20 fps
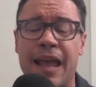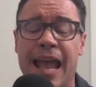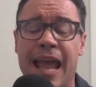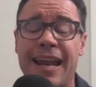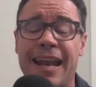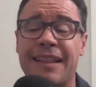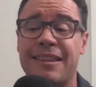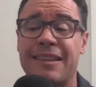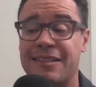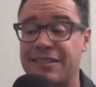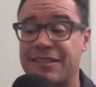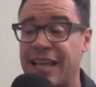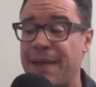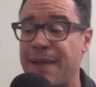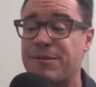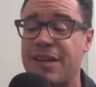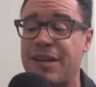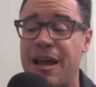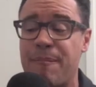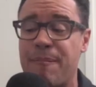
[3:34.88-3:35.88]
And at the
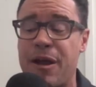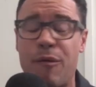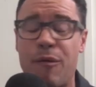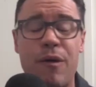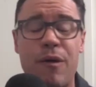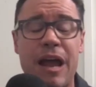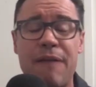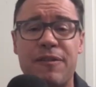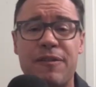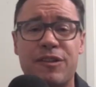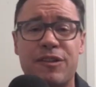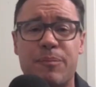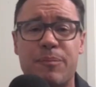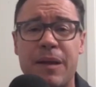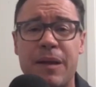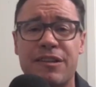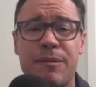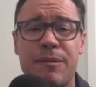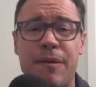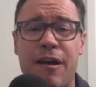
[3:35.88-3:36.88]
same time, my wife had
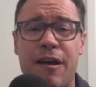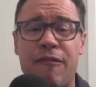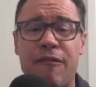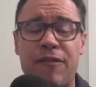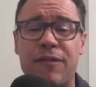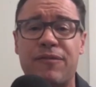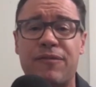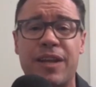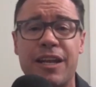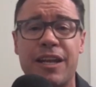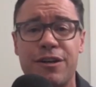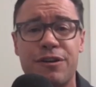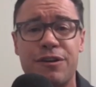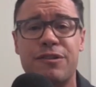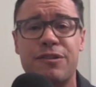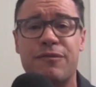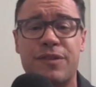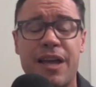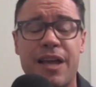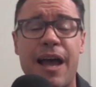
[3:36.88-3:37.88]
spent about 15 years
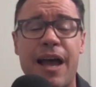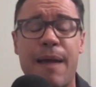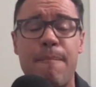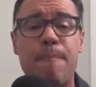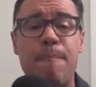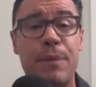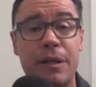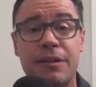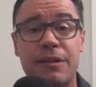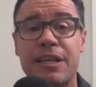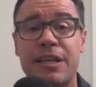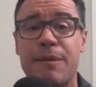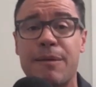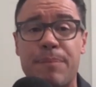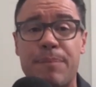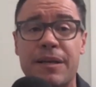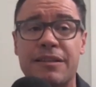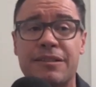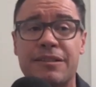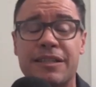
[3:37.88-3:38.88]
of time building a
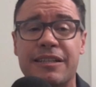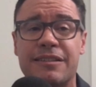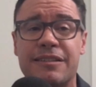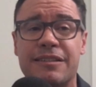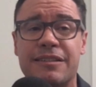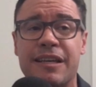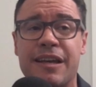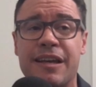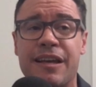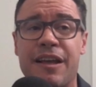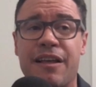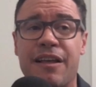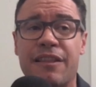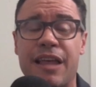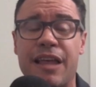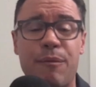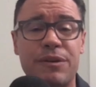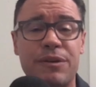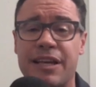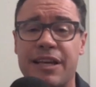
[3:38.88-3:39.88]
business
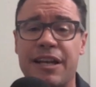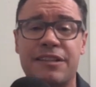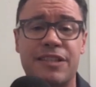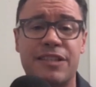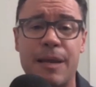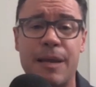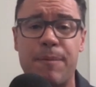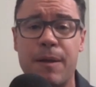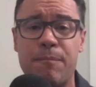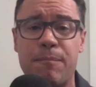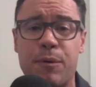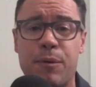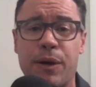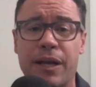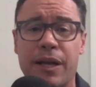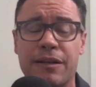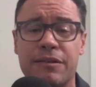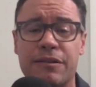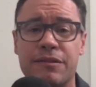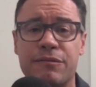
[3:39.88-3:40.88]
that was at a tipping
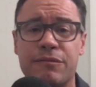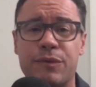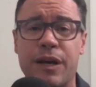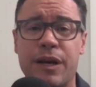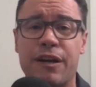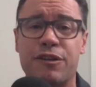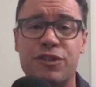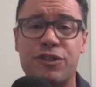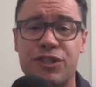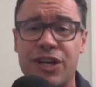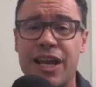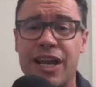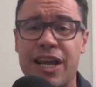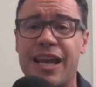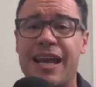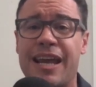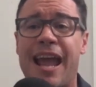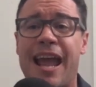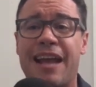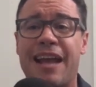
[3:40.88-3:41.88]
point where
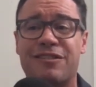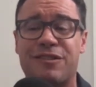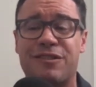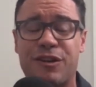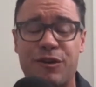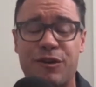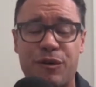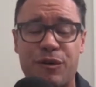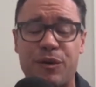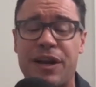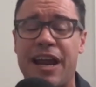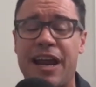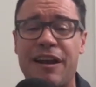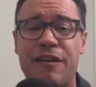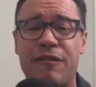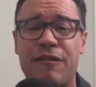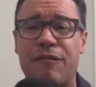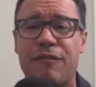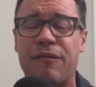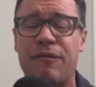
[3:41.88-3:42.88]
she, as the
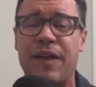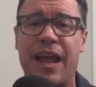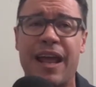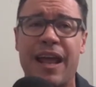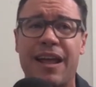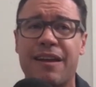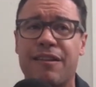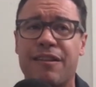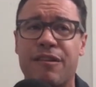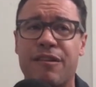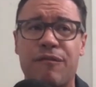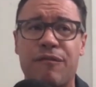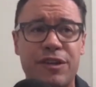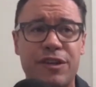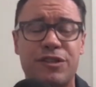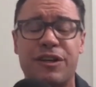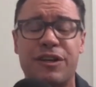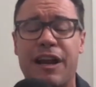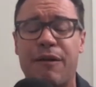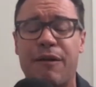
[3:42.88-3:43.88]
creative and the
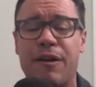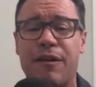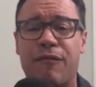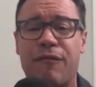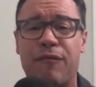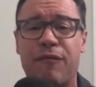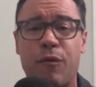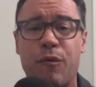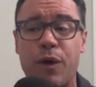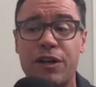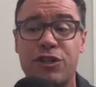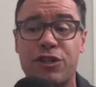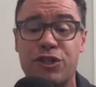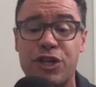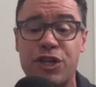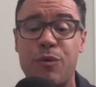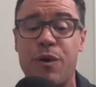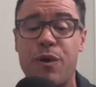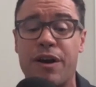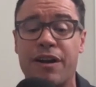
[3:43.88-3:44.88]
visionary for what
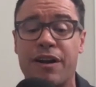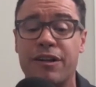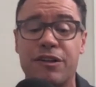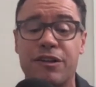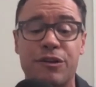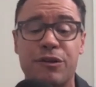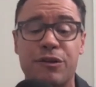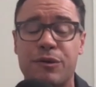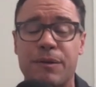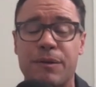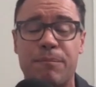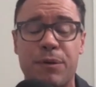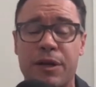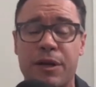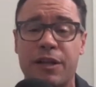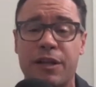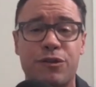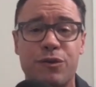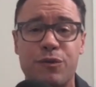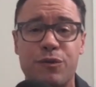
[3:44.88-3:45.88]
she wanted to do and
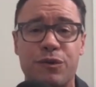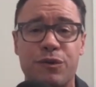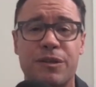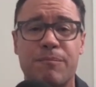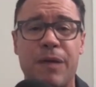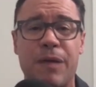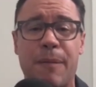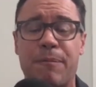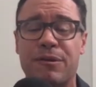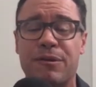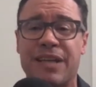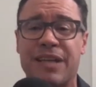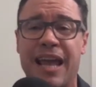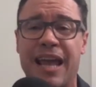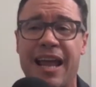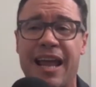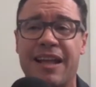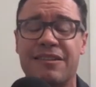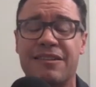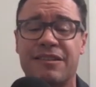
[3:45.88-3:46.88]
putting tools in people's
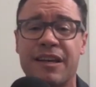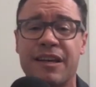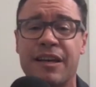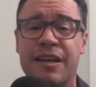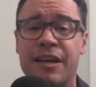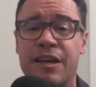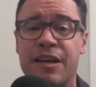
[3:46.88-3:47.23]
hands,